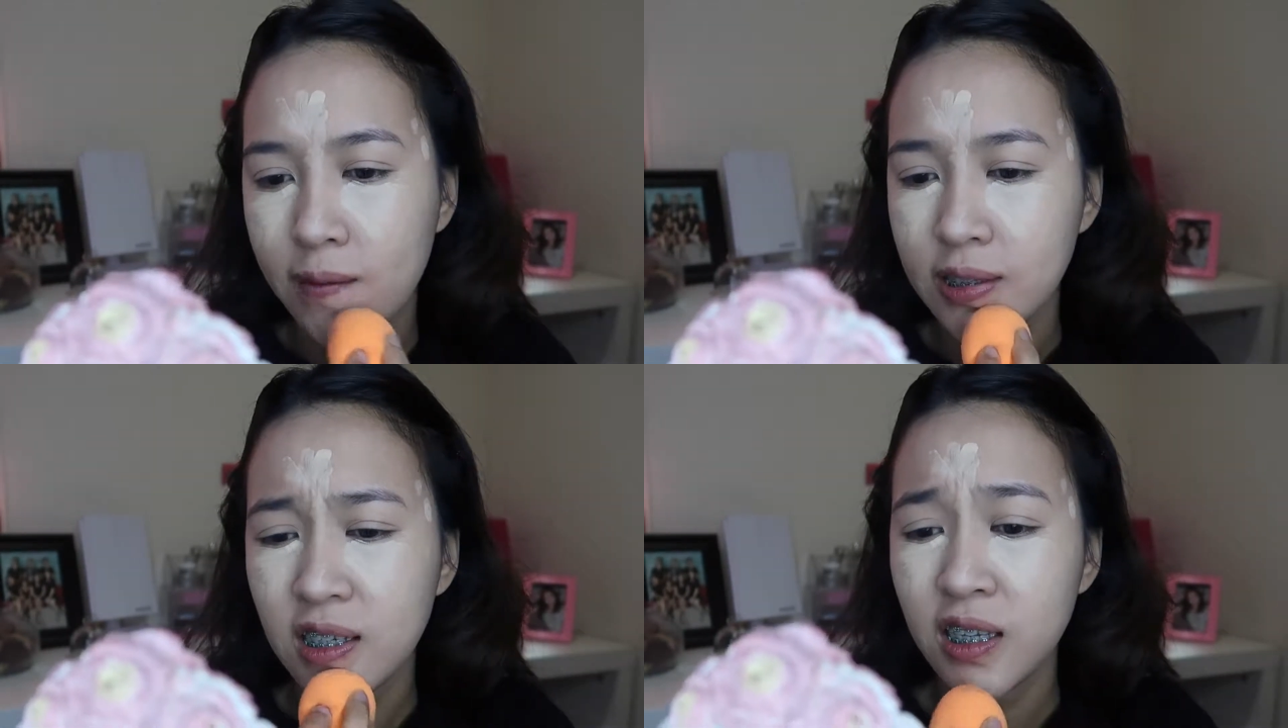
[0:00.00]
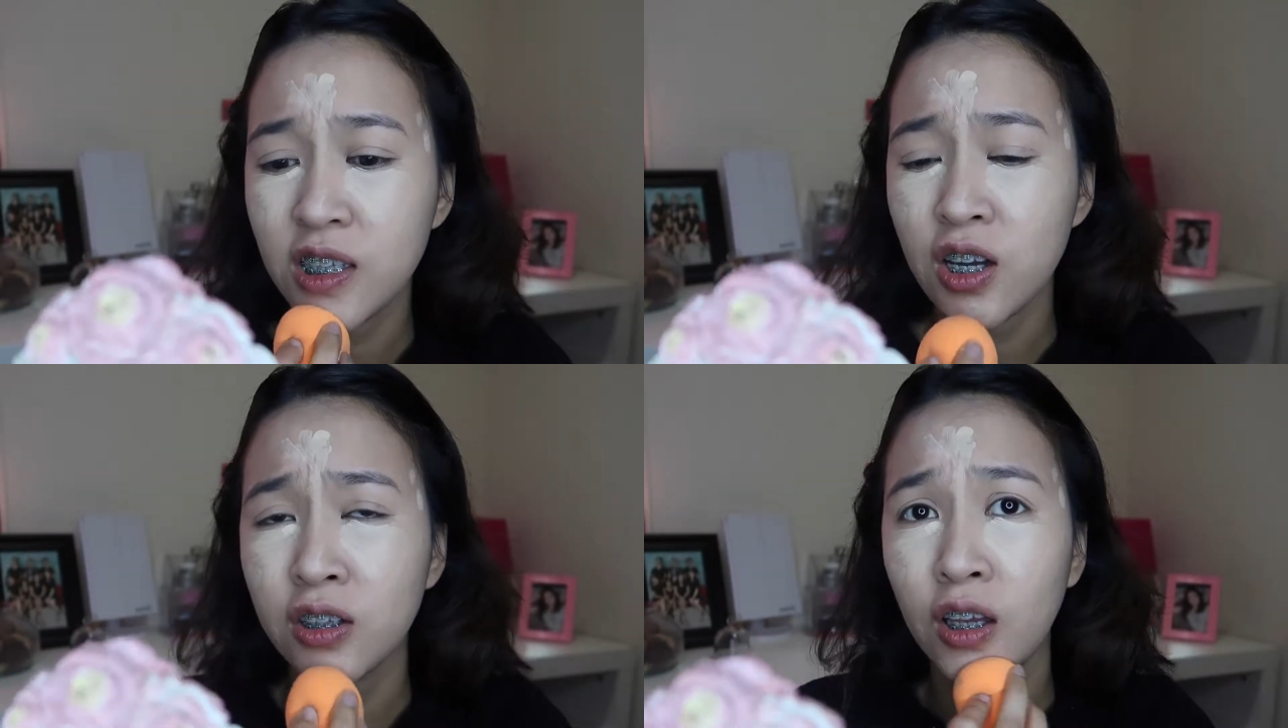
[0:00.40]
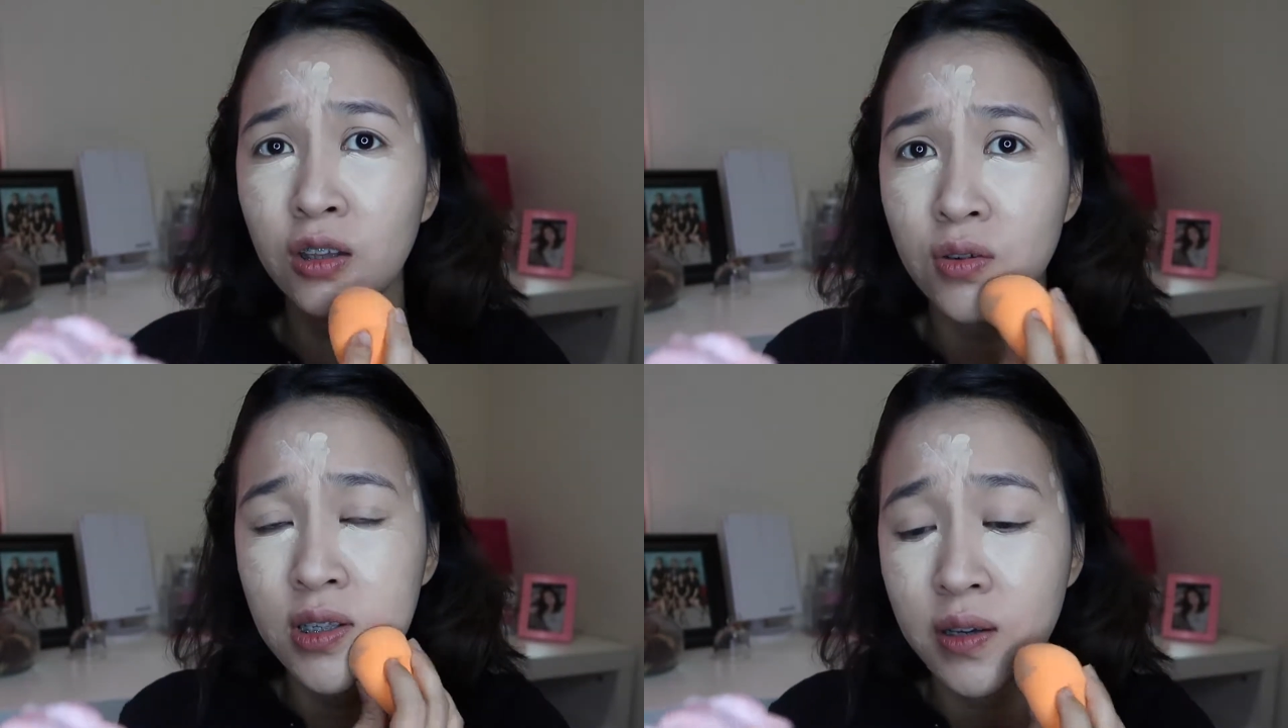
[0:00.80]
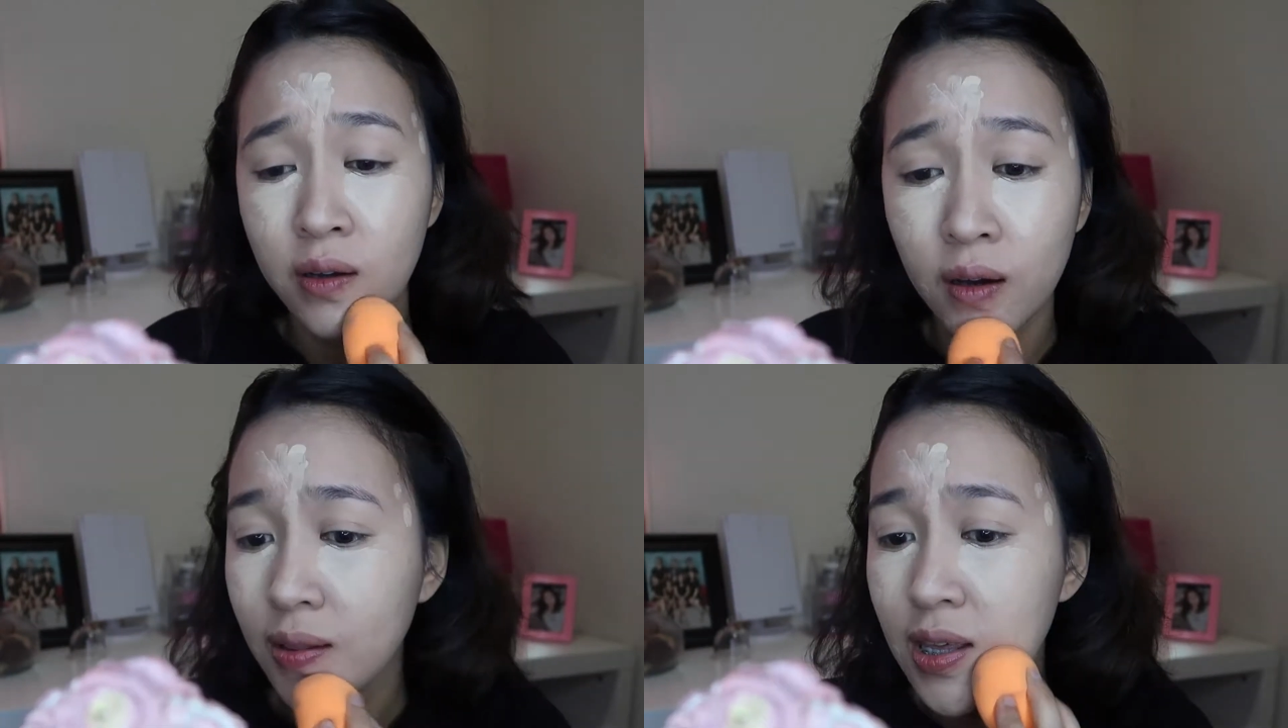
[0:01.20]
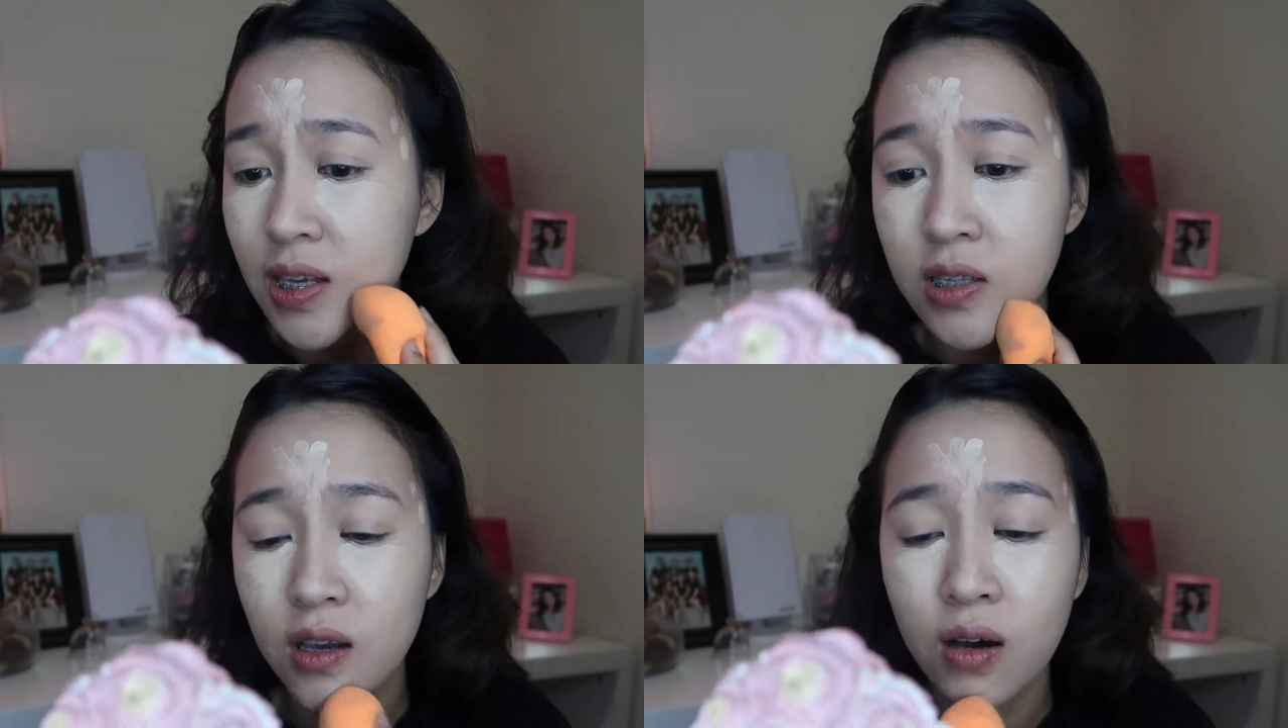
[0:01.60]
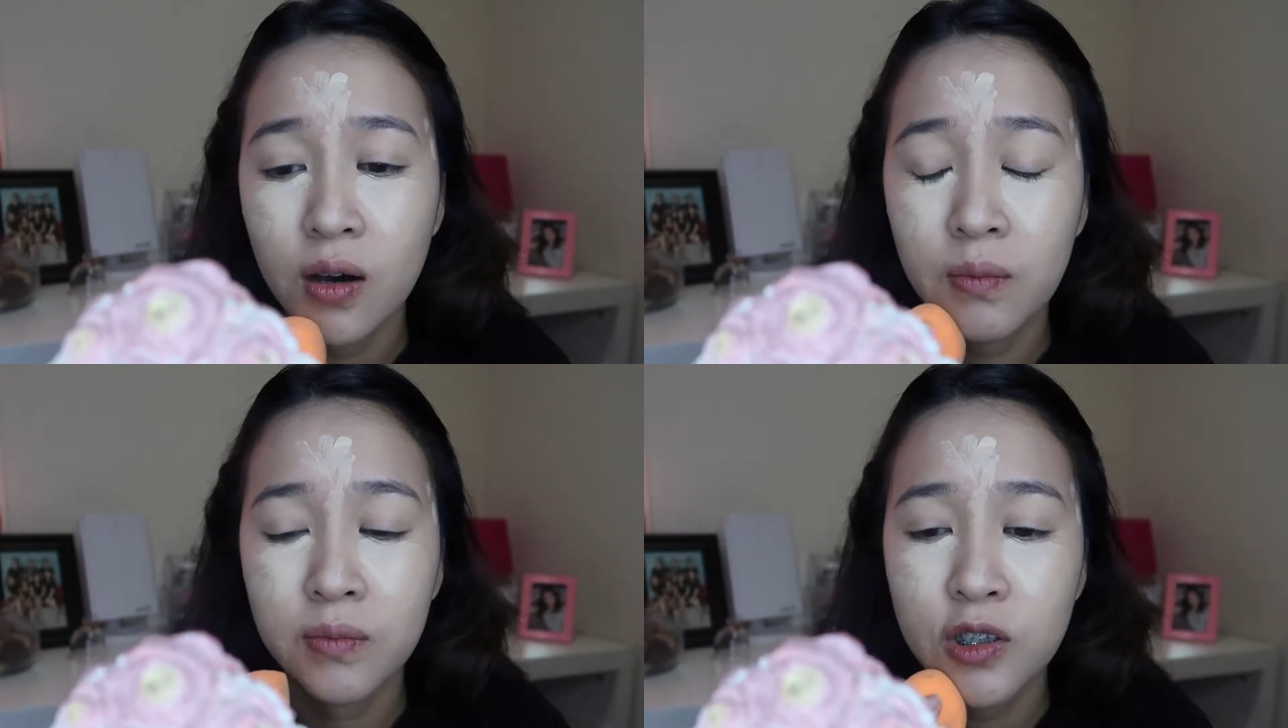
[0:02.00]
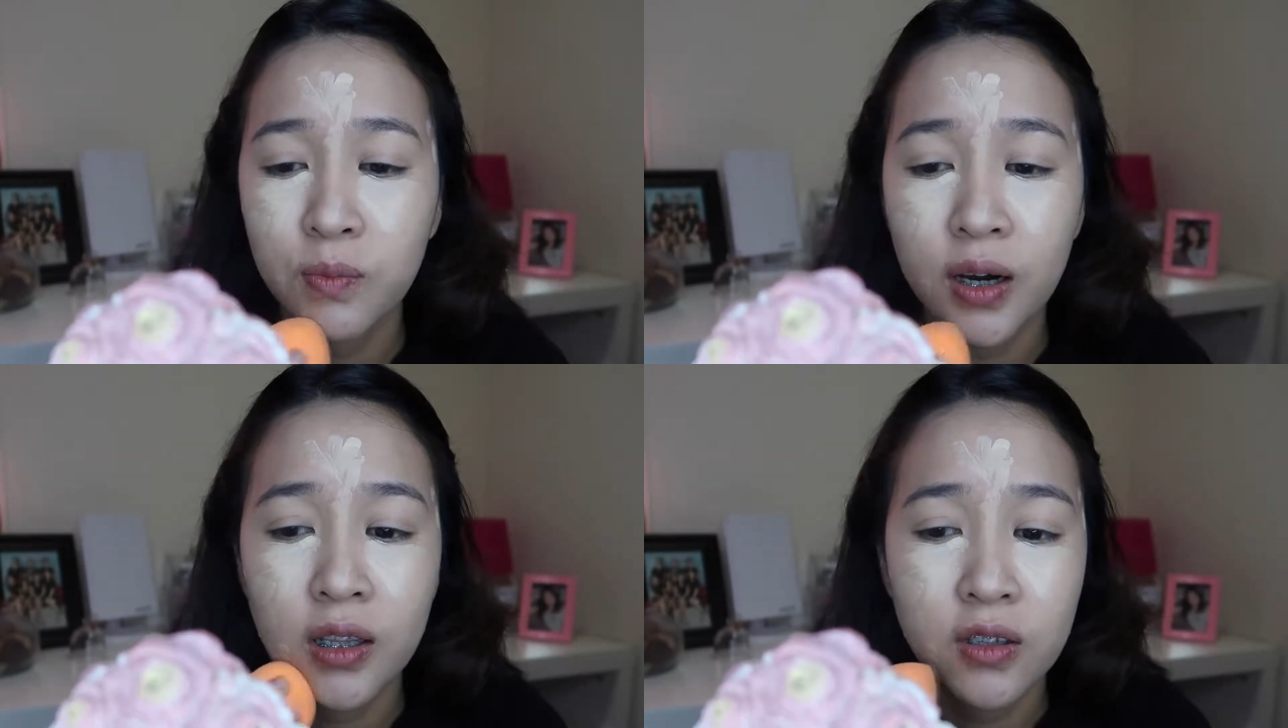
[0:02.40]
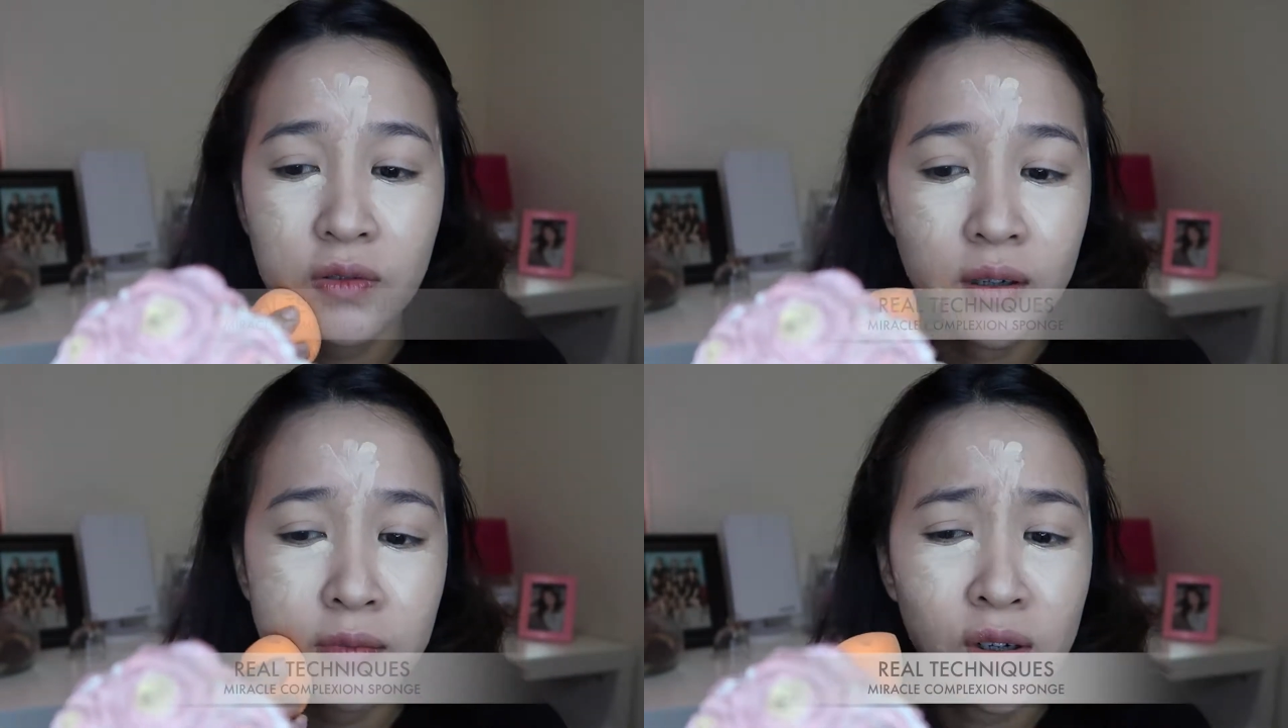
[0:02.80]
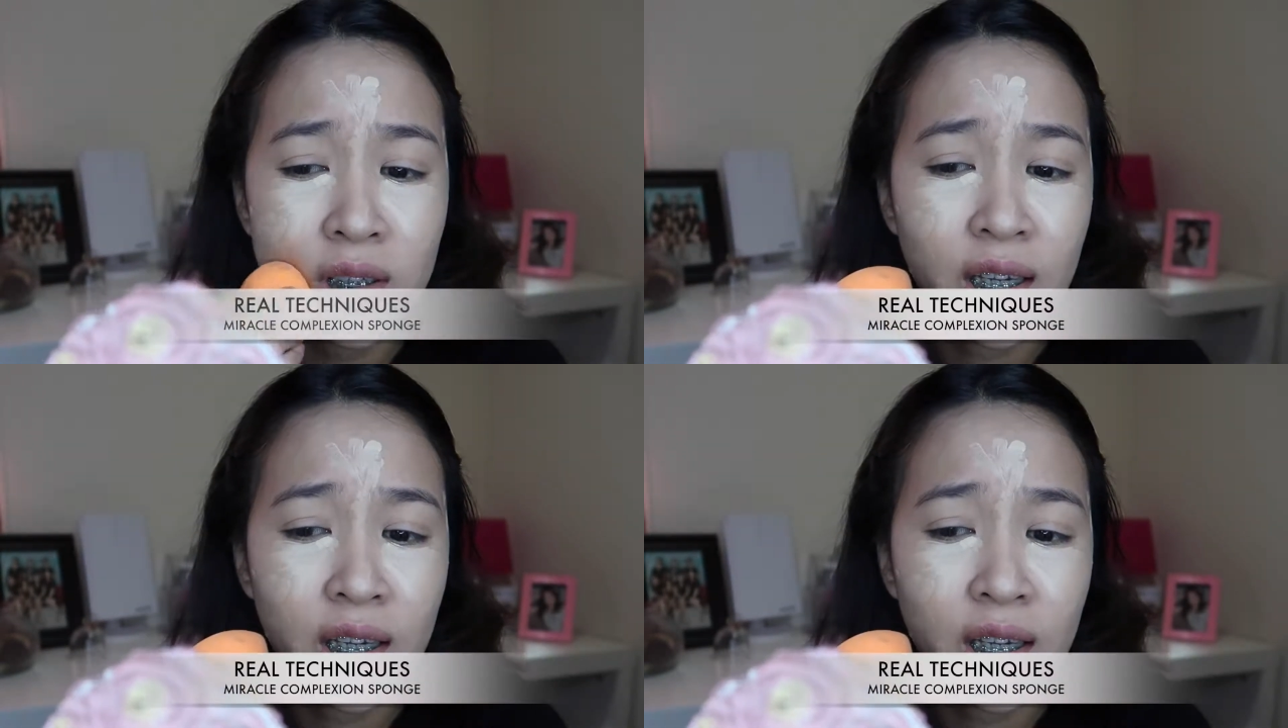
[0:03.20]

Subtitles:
Since I started using this sponge from Real